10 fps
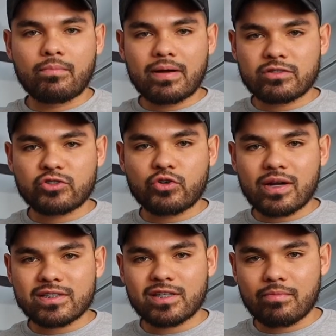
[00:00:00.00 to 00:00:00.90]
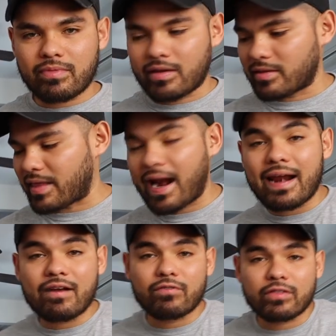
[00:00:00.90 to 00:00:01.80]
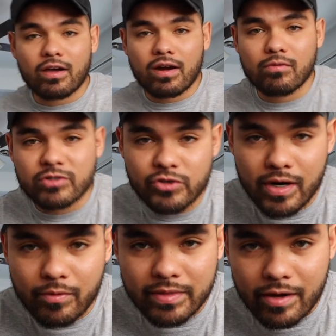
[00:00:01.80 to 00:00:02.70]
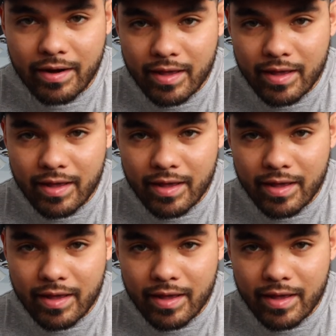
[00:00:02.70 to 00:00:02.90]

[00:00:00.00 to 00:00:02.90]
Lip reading: about to try something that I never thought I would try without